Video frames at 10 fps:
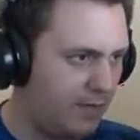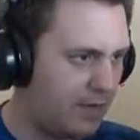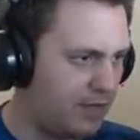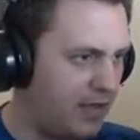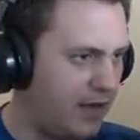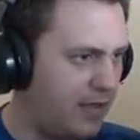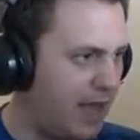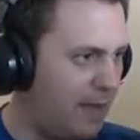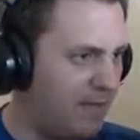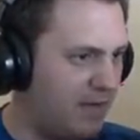Looked out of the
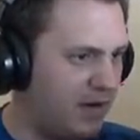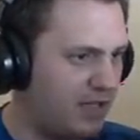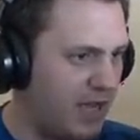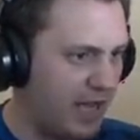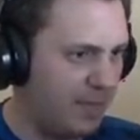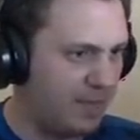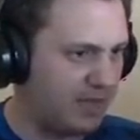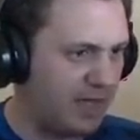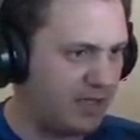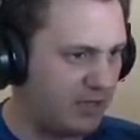game for a second,
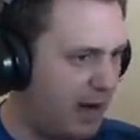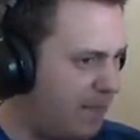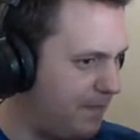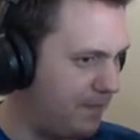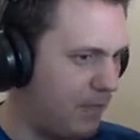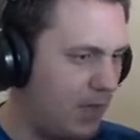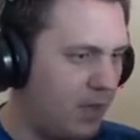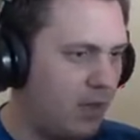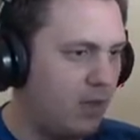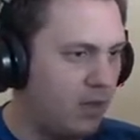because that's great.
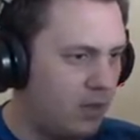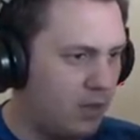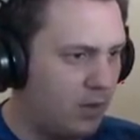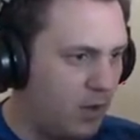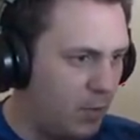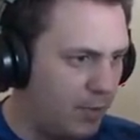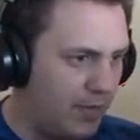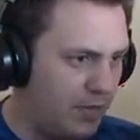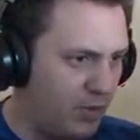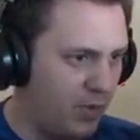
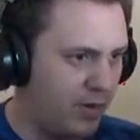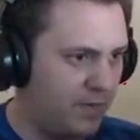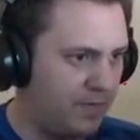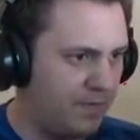Open door.